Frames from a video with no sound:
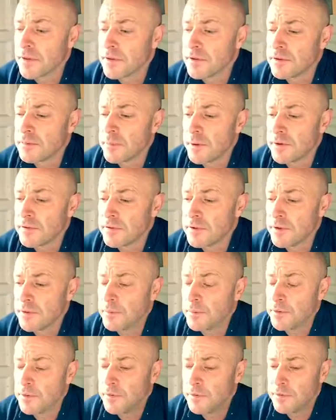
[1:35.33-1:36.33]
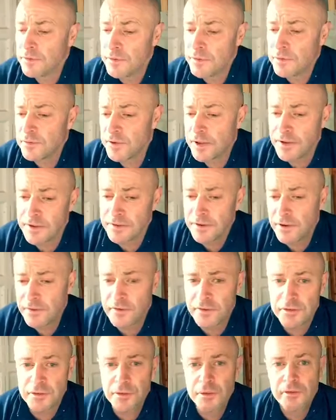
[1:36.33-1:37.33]
Especially when you do set
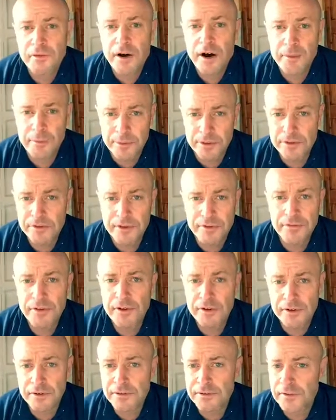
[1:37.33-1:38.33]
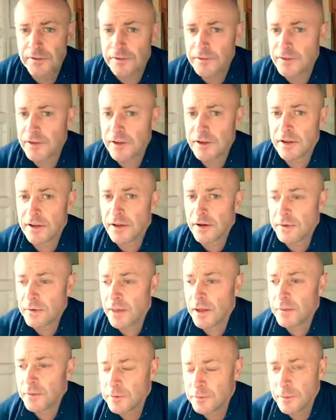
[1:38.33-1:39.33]
yourself a sort of arbitrary figure of 50, you know,
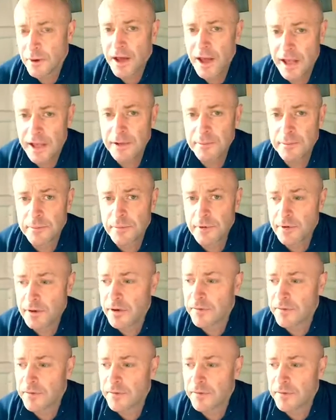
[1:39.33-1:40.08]
that was my aim.